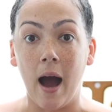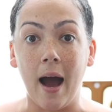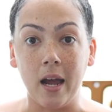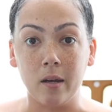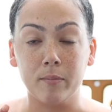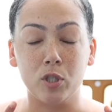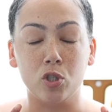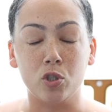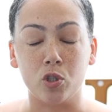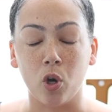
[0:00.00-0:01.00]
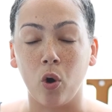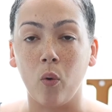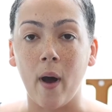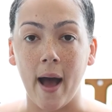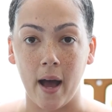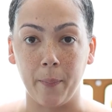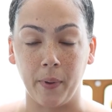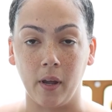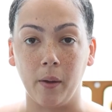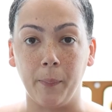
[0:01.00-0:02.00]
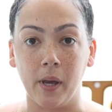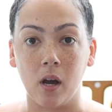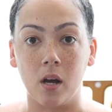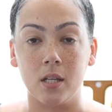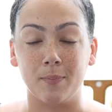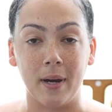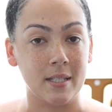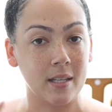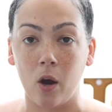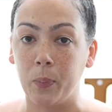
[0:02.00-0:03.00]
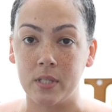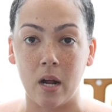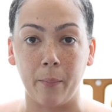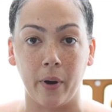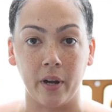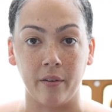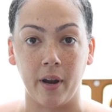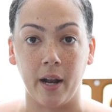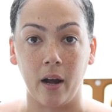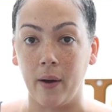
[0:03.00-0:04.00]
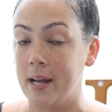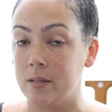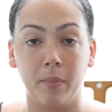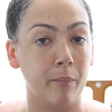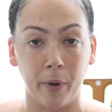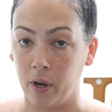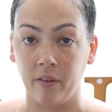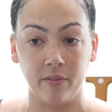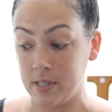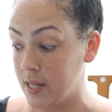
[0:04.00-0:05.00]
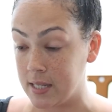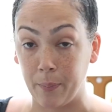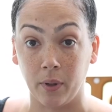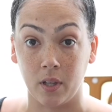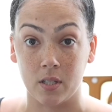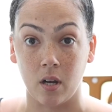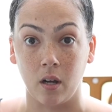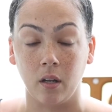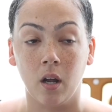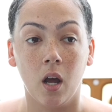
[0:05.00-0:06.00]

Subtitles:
I am so happy because my scalp is not burning right now. It hasn't been burning since I put this on.